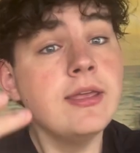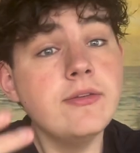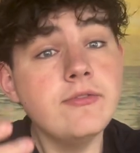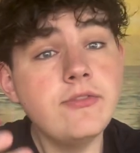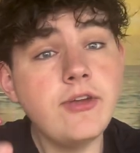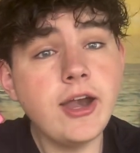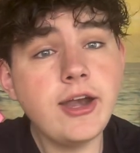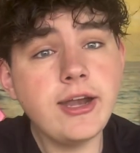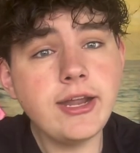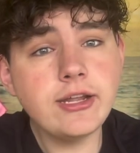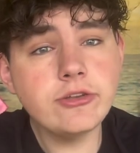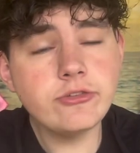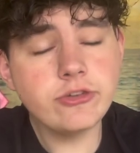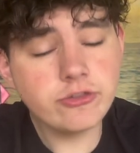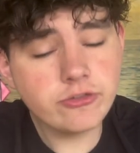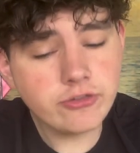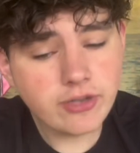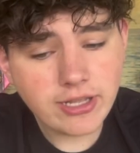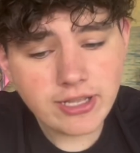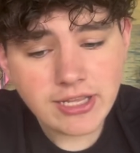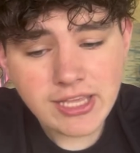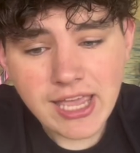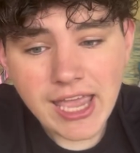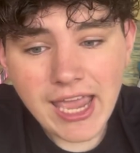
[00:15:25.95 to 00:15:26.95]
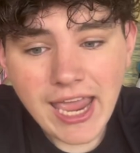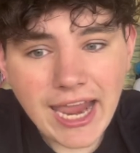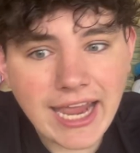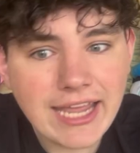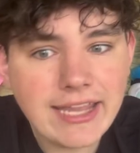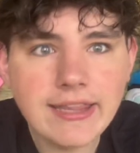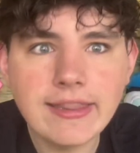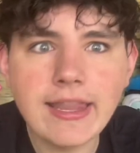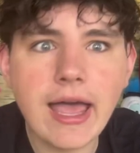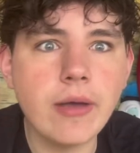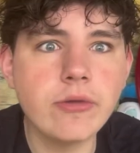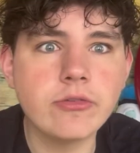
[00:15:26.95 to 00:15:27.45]
Very interesting. And
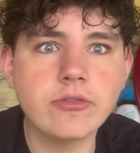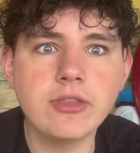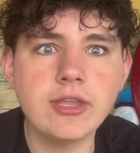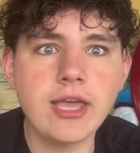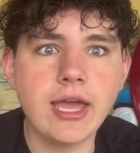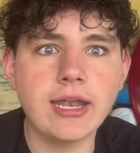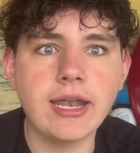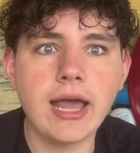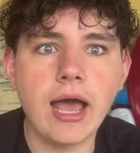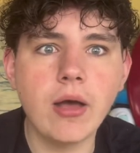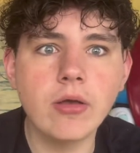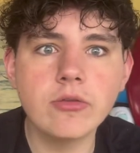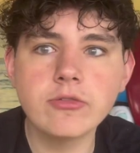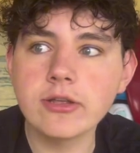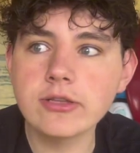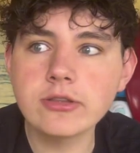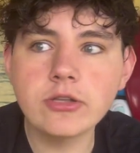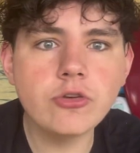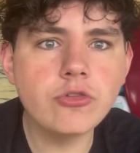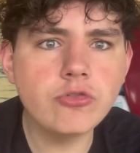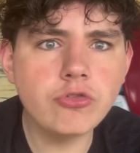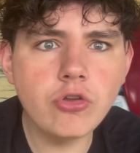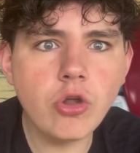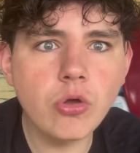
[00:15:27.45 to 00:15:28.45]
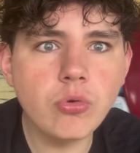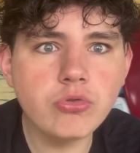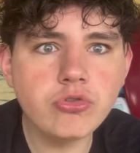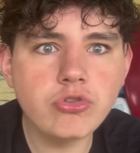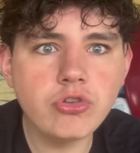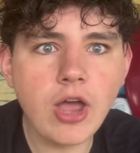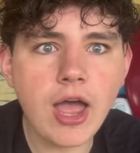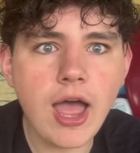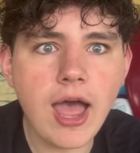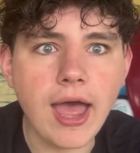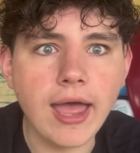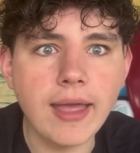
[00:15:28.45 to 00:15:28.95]
then that was the end. I was like, there's no
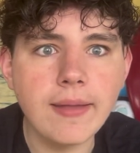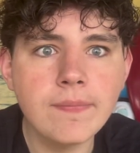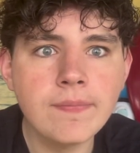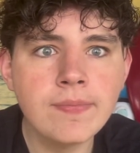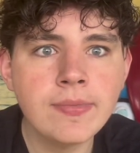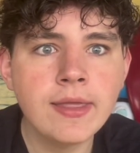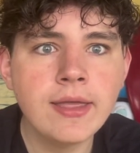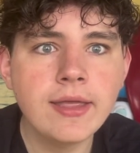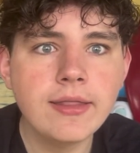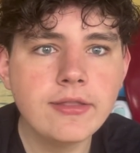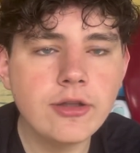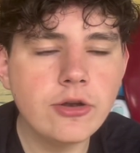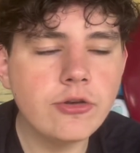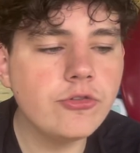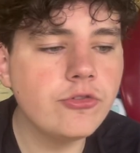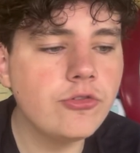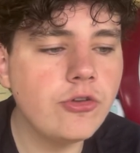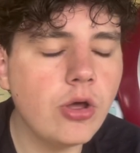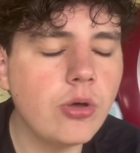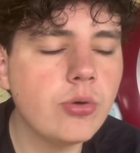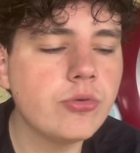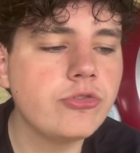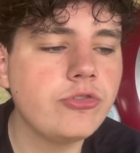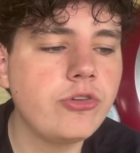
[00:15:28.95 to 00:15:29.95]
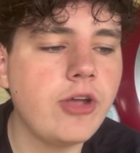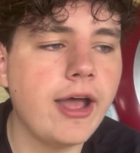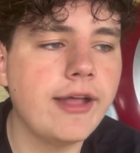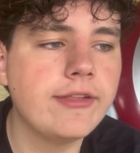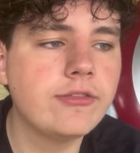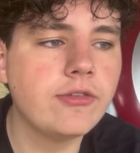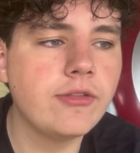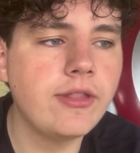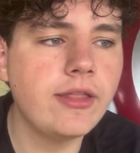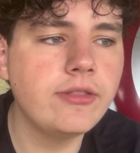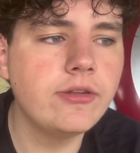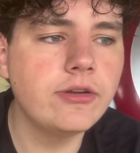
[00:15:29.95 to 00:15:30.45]
shot. There's no shot.
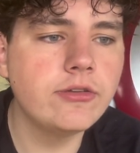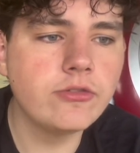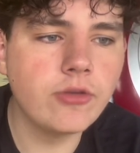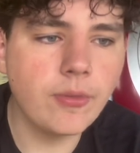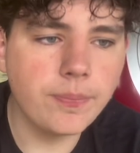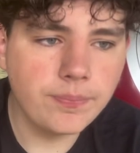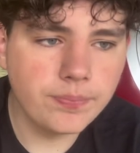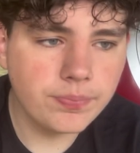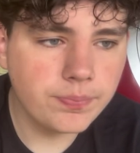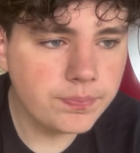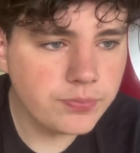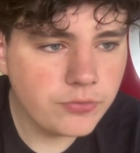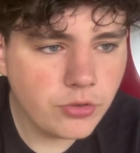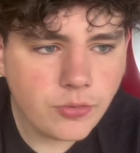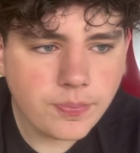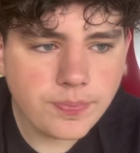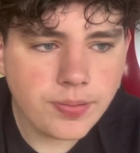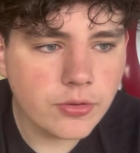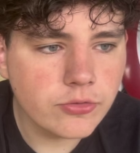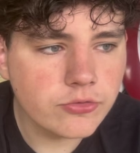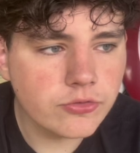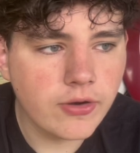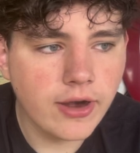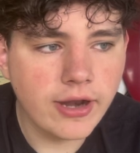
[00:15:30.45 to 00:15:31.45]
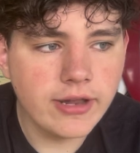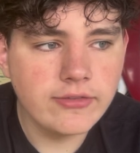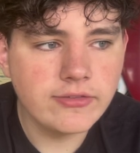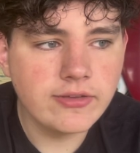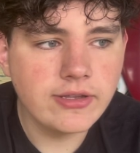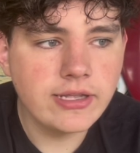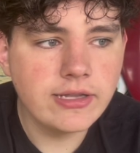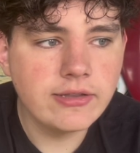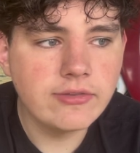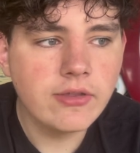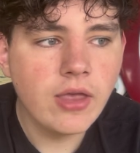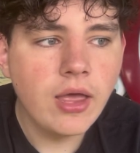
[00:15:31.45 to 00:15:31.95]
So then there's two post-credit
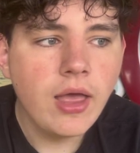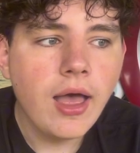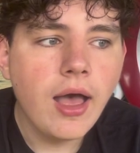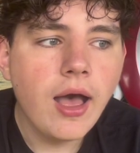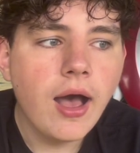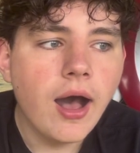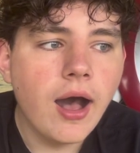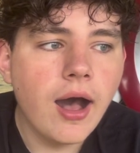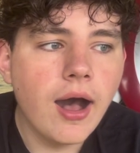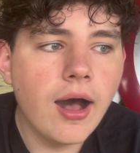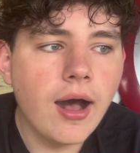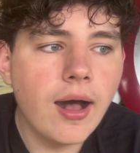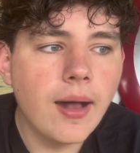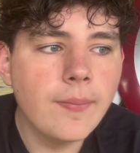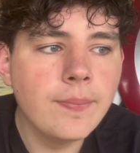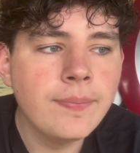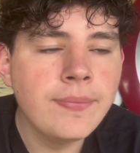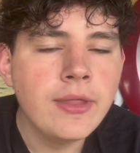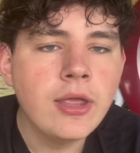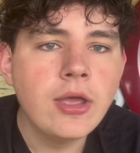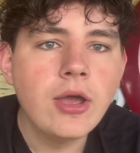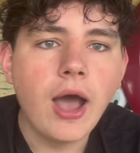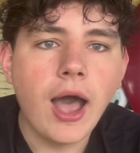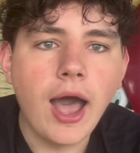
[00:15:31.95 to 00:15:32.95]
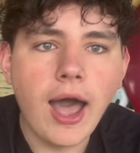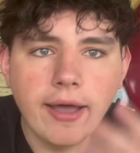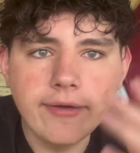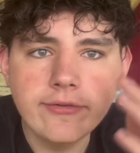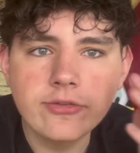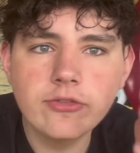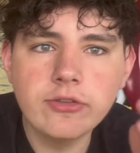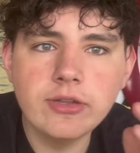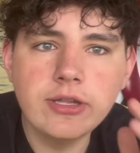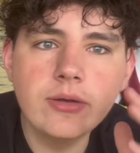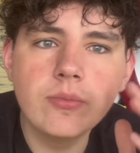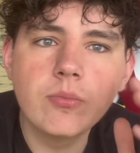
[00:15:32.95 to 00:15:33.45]
scenes.
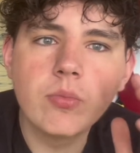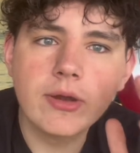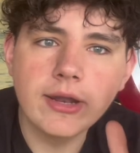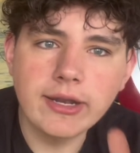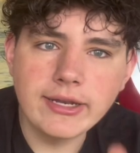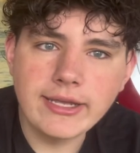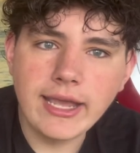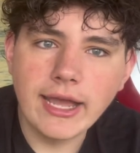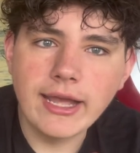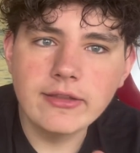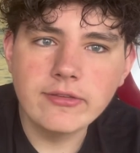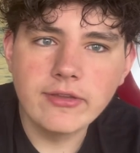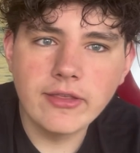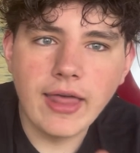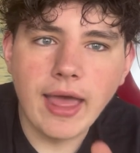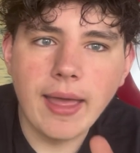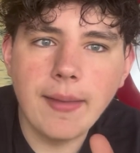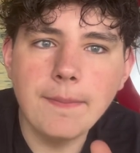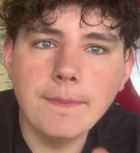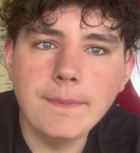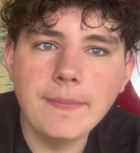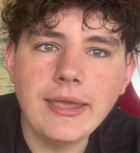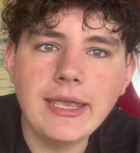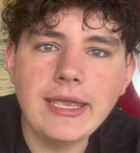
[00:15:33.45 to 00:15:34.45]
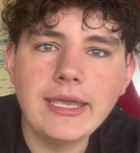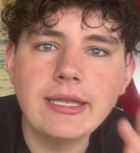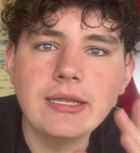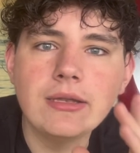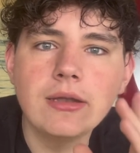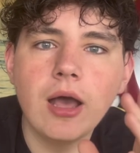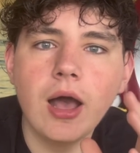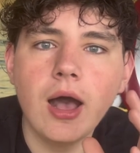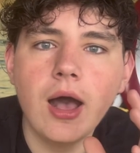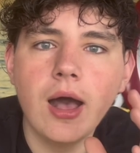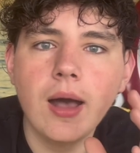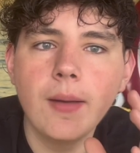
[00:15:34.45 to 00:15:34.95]
Obviously, we're going to get into that main
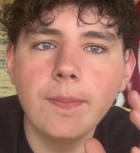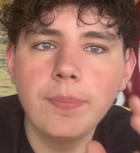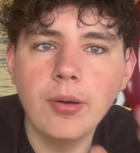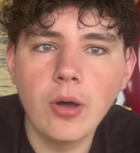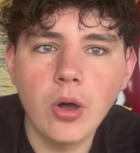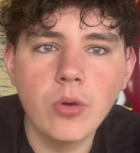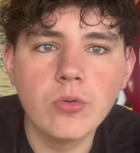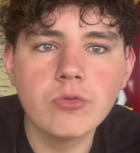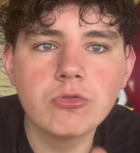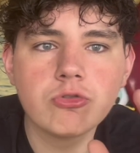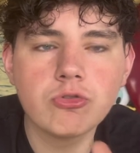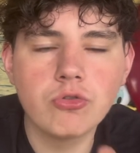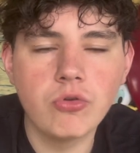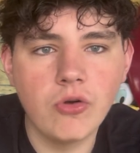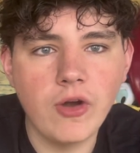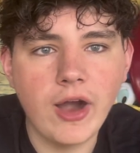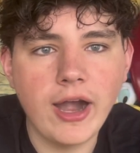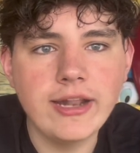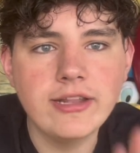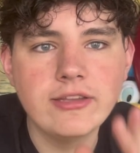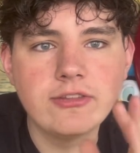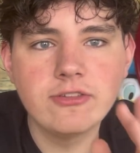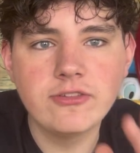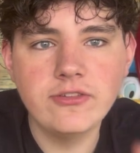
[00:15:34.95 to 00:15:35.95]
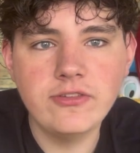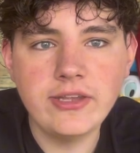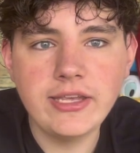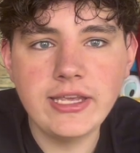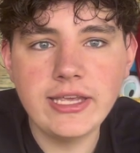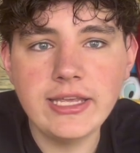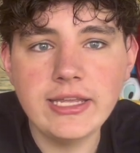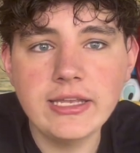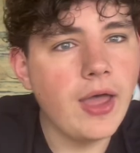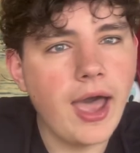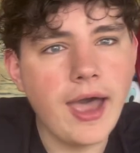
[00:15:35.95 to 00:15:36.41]
post-credit scene.